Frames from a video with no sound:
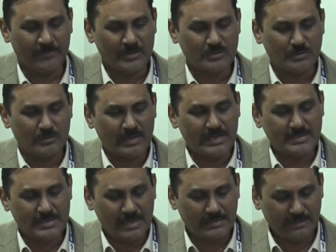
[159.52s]
So I
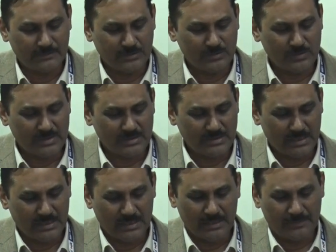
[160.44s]
started with doing
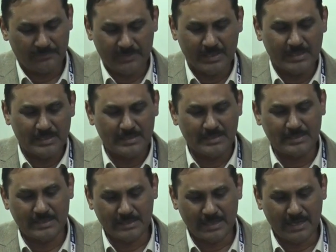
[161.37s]
here and
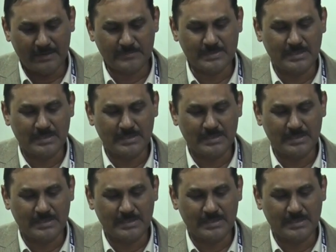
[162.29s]
there camps,